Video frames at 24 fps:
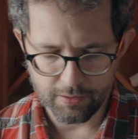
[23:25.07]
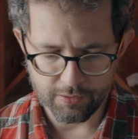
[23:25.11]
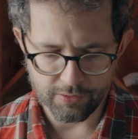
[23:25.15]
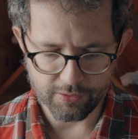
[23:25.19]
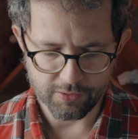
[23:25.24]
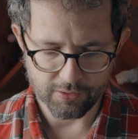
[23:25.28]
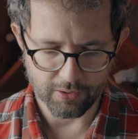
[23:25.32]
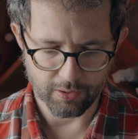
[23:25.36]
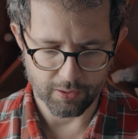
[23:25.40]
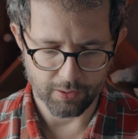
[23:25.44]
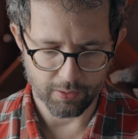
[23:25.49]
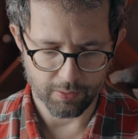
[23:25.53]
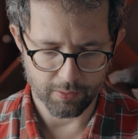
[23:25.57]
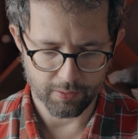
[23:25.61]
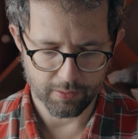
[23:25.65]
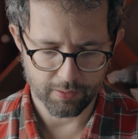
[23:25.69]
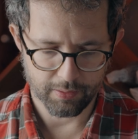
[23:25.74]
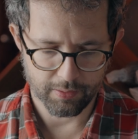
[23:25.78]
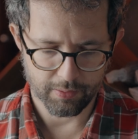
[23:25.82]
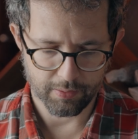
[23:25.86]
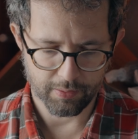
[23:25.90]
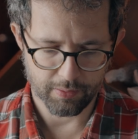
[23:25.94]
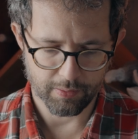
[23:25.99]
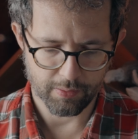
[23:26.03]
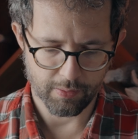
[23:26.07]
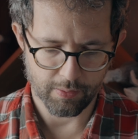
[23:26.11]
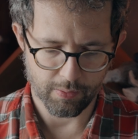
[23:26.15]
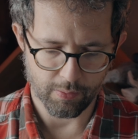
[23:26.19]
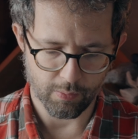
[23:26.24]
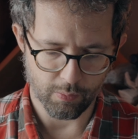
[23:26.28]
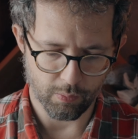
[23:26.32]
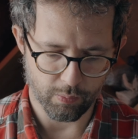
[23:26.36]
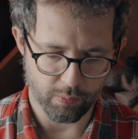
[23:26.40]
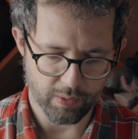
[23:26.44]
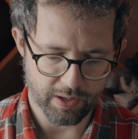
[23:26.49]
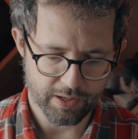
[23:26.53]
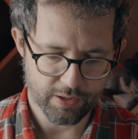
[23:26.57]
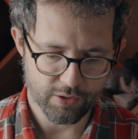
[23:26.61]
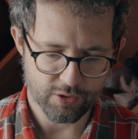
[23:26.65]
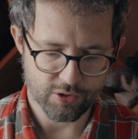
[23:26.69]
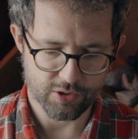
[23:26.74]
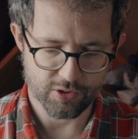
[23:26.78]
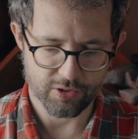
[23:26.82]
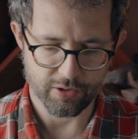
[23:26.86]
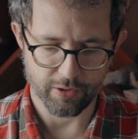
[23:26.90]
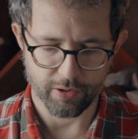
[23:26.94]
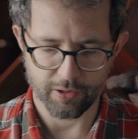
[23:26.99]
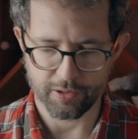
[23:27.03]
So when you
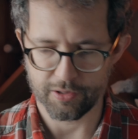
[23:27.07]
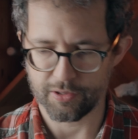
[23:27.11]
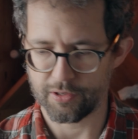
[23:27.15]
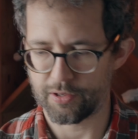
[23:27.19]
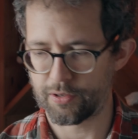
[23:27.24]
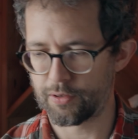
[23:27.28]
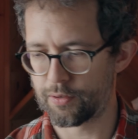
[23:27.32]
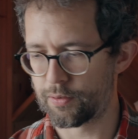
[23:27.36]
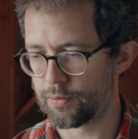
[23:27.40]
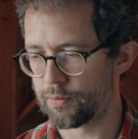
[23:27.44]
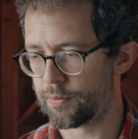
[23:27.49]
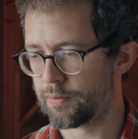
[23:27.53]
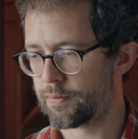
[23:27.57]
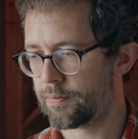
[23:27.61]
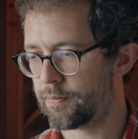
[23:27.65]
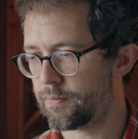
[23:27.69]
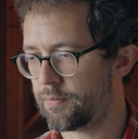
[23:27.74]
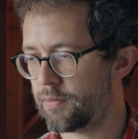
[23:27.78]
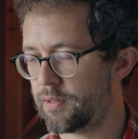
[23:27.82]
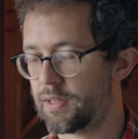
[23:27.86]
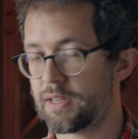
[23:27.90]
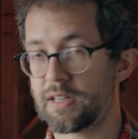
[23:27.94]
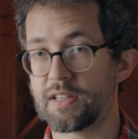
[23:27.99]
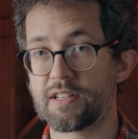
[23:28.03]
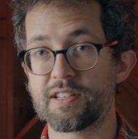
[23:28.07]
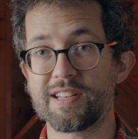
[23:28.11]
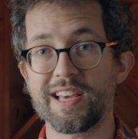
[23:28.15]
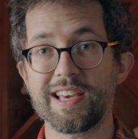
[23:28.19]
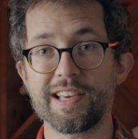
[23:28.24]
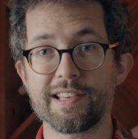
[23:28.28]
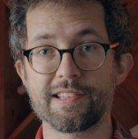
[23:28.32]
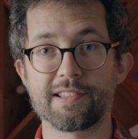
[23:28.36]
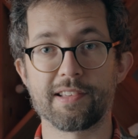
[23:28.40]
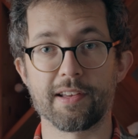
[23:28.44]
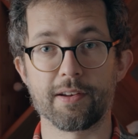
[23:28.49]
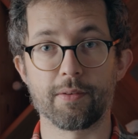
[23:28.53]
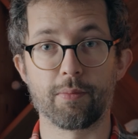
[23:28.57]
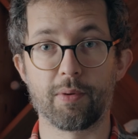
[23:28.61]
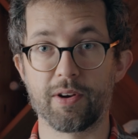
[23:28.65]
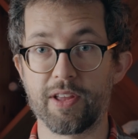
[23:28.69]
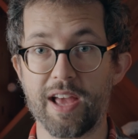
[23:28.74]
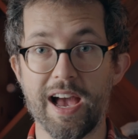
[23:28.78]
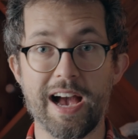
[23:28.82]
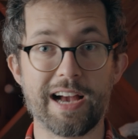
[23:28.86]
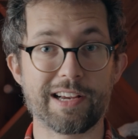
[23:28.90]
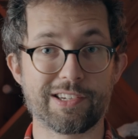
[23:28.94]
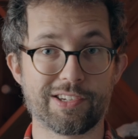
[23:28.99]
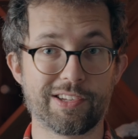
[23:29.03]
start to taste it, when
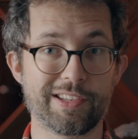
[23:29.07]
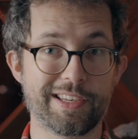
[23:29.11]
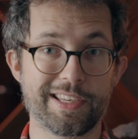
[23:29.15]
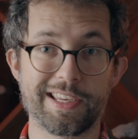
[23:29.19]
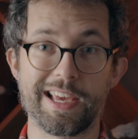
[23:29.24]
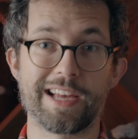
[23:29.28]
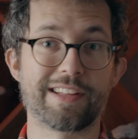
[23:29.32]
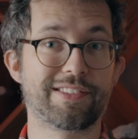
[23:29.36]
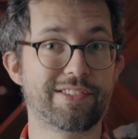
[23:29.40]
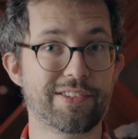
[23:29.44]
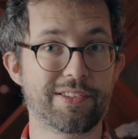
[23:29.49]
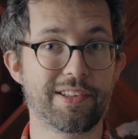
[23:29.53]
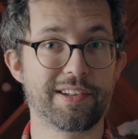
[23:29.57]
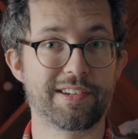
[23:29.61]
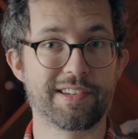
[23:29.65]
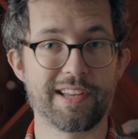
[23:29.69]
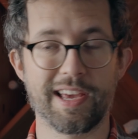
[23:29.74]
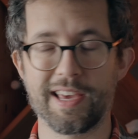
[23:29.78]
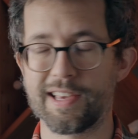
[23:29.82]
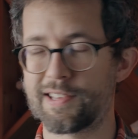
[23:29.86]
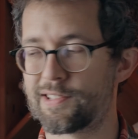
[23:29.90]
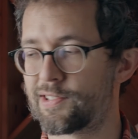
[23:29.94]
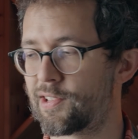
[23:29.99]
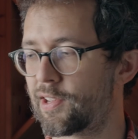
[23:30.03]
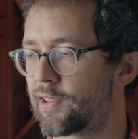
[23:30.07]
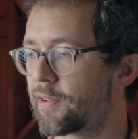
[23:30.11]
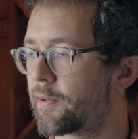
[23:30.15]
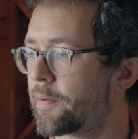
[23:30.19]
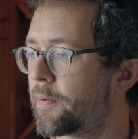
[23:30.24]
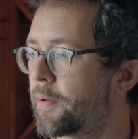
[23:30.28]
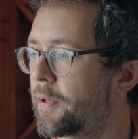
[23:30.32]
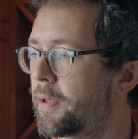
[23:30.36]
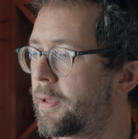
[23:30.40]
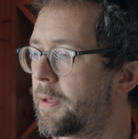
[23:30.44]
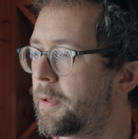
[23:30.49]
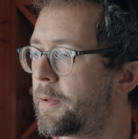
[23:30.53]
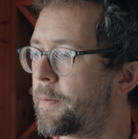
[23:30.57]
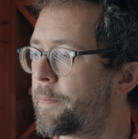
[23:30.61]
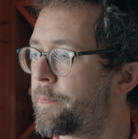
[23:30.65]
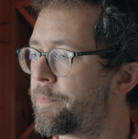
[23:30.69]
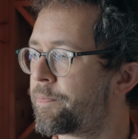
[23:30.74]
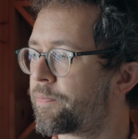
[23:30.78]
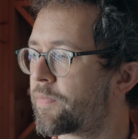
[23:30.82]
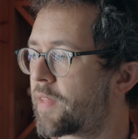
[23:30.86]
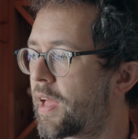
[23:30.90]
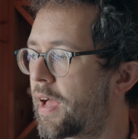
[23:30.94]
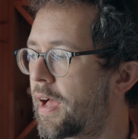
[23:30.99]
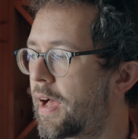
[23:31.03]
you actually get to the tasting,
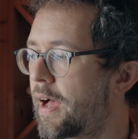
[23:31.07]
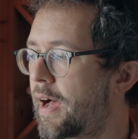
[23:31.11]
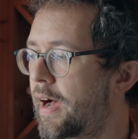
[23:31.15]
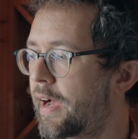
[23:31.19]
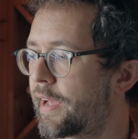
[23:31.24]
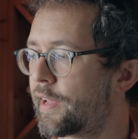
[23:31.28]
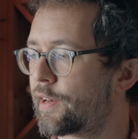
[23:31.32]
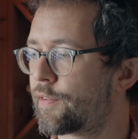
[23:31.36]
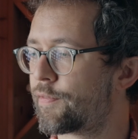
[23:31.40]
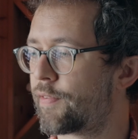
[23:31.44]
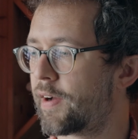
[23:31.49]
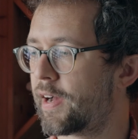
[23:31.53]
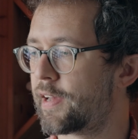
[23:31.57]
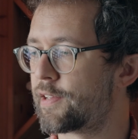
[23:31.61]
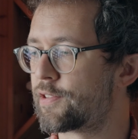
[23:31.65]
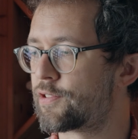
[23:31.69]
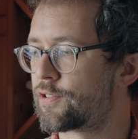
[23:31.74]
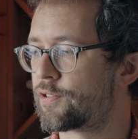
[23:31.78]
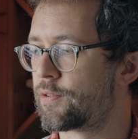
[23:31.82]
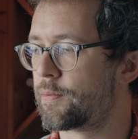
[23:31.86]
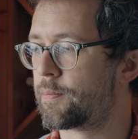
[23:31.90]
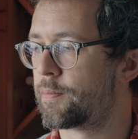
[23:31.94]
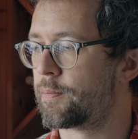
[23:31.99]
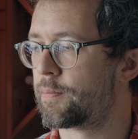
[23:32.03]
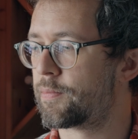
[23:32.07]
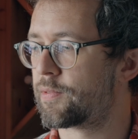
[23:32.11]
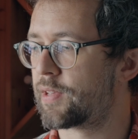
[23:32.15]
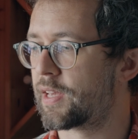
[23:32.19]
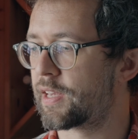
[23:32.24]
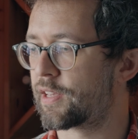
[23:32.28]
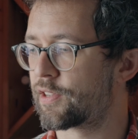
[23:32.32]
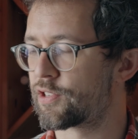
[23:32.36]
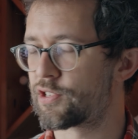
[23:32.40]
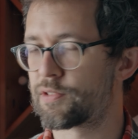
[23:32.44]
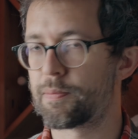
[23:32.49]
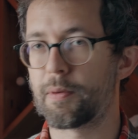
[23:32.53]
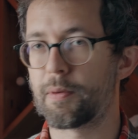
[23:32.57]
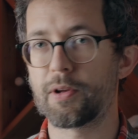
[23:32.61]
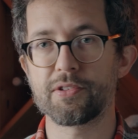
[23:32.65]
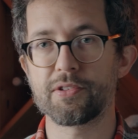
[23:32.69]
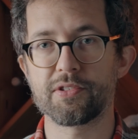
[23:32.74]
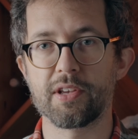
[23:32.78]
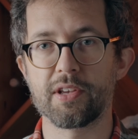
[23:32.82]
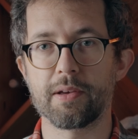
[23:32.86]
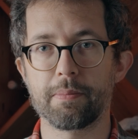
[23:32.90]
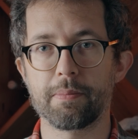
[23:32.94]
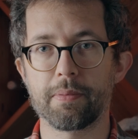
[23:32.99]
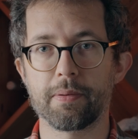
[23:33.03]
I advise to take a small
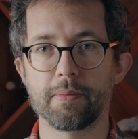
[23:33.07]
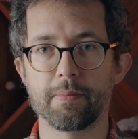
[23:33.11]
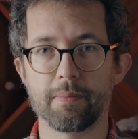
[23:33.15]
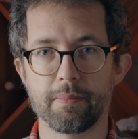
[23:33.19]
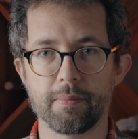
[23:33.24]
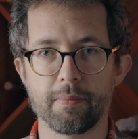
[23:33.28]
sip,